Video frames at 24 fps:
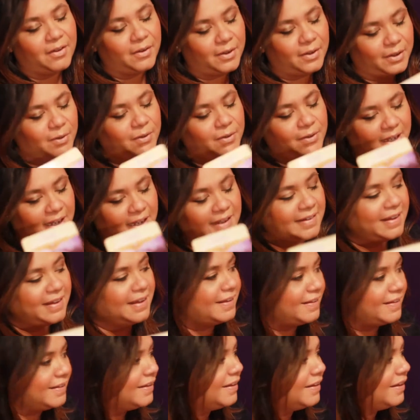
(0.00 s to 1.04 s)
I know you guys
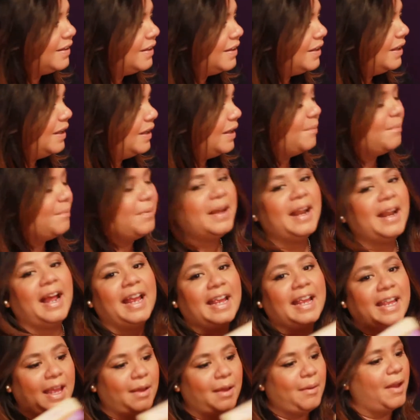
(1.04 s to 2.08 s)
can't see it, but
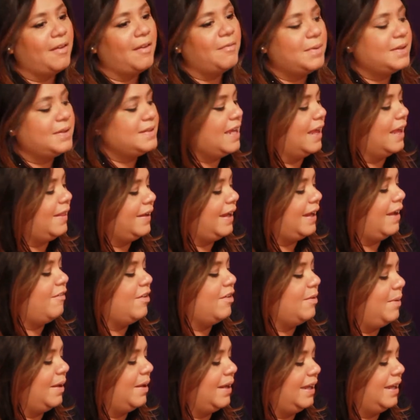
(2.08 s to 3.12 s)
I've been telling
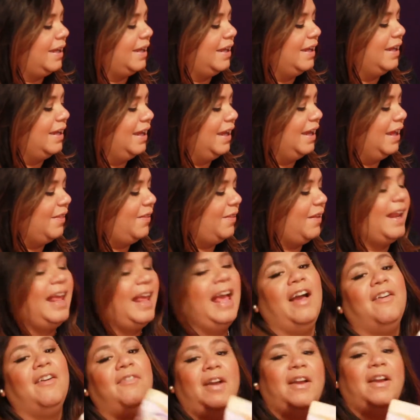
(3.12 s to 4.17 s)
everybody that
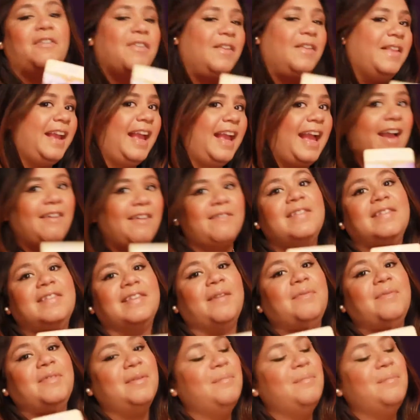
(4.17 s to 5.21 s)
I feel like I haven't slept in